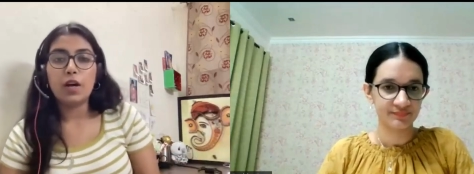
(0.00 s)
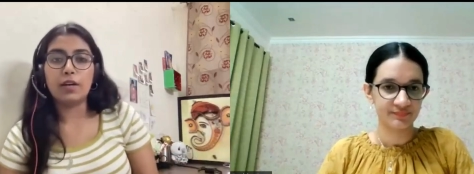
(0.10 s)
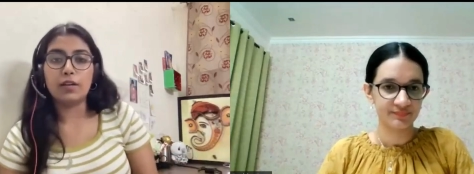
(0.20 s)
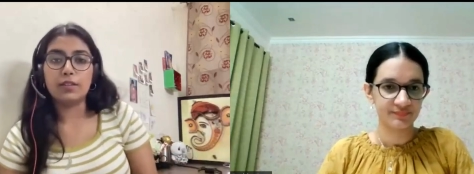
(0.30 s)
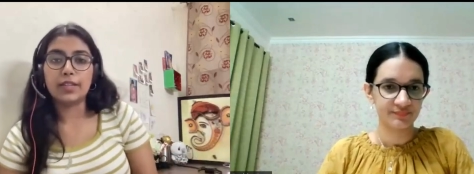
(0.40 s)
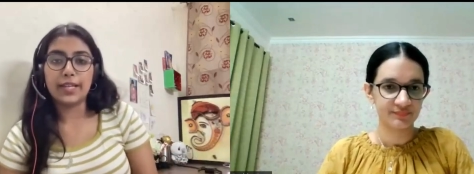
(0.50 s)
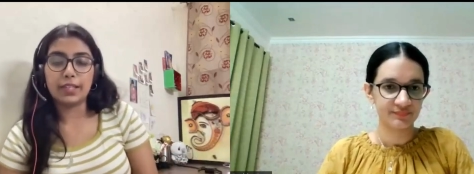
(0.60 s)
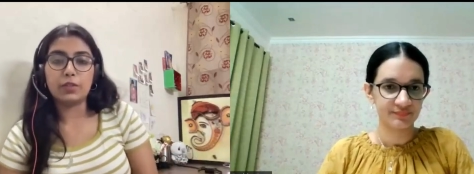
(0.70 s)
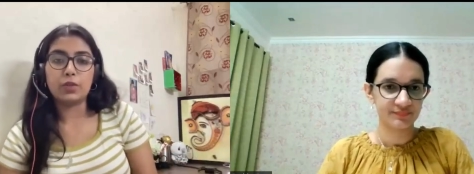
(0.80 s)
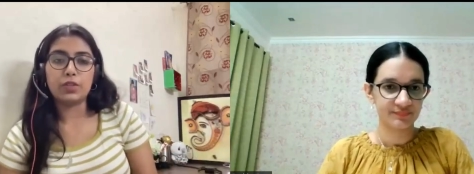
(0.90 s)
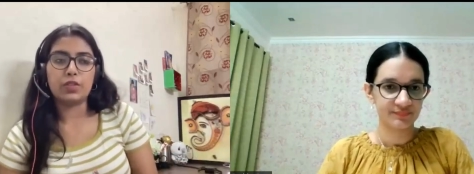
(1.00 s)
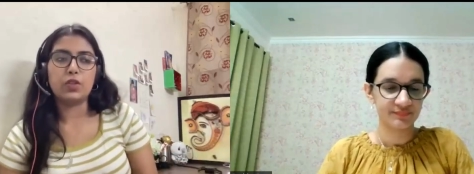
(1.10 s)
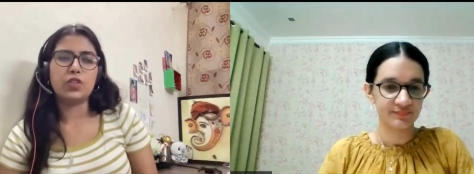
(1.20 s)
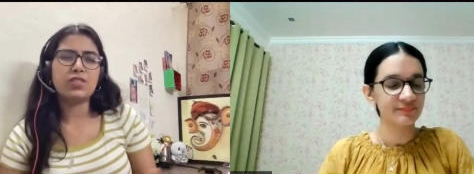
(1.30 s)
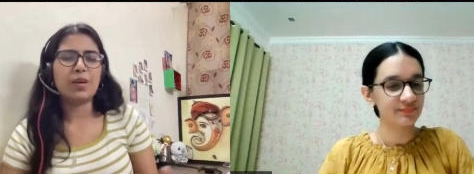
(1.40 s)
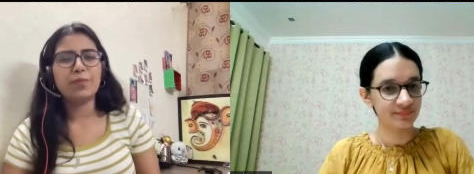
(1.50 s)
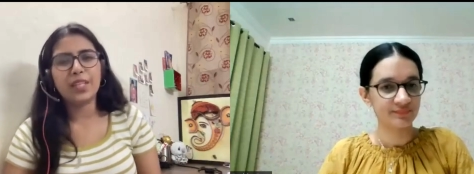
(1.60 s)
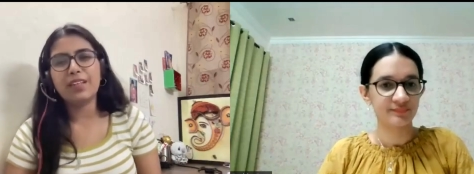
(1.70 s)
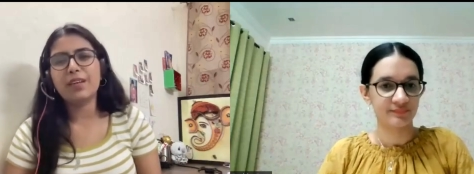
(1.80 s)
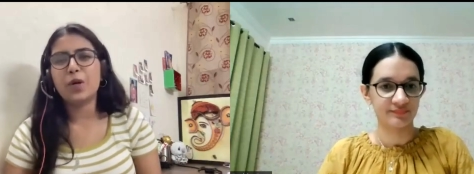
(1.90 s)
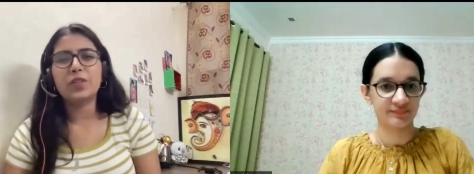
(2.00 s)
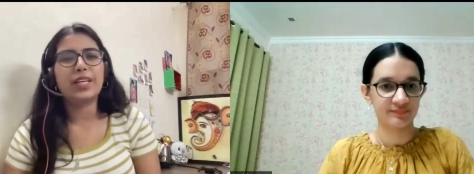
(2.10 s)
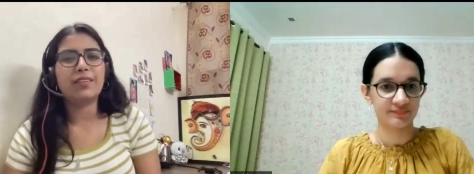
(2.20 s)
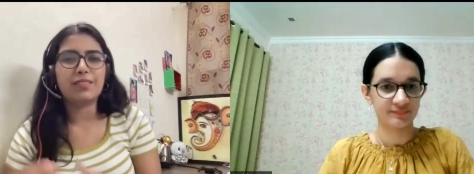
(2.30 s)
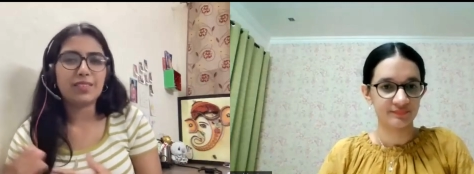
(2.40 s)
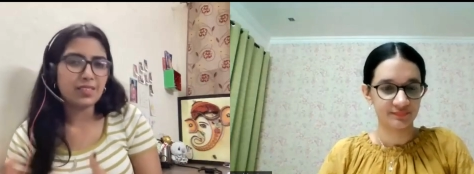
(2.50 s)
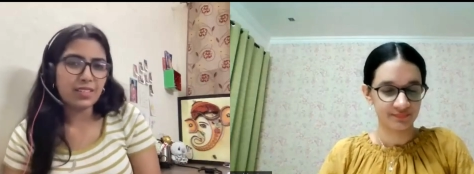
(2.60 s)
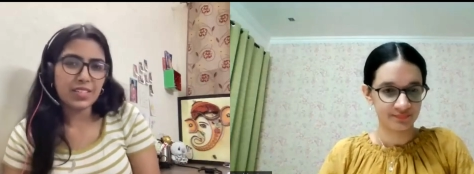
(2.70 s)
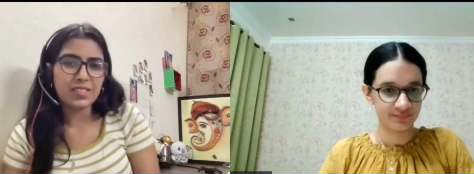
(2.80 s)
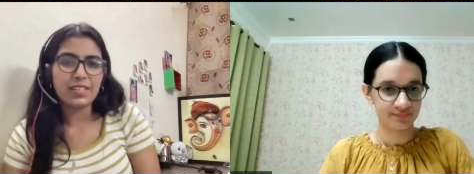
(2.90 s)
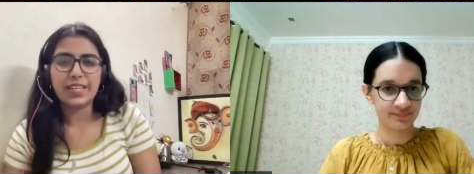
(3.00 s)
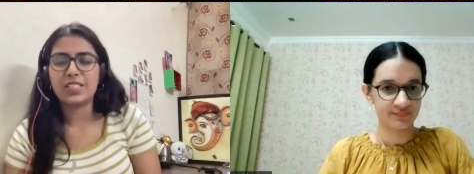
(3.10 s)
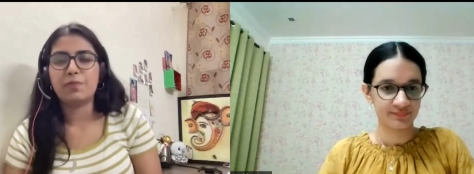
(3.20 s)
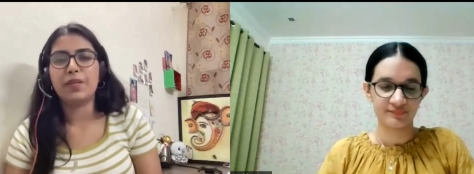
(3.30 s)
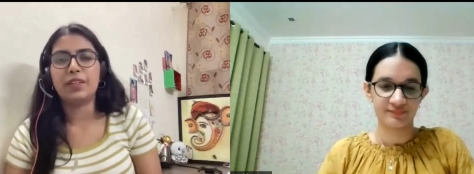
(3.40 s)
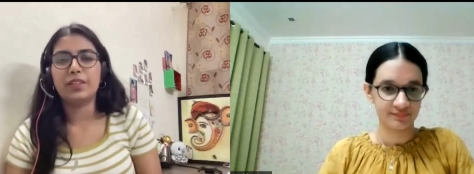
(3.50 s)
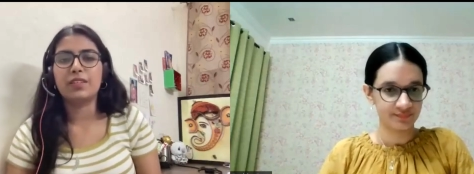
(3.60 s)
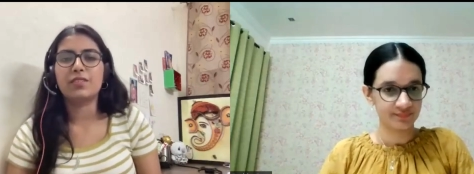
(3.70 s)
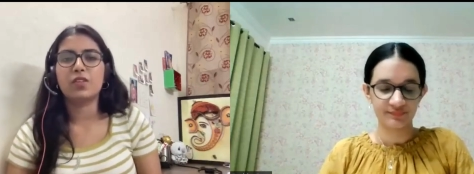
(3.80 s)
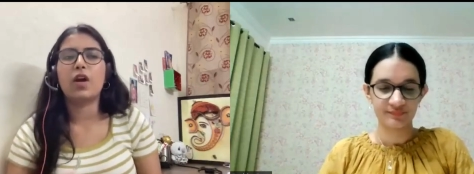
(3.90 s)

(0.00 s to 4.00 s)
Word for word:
Speaker 1: uh, get into research or something about their recent experience or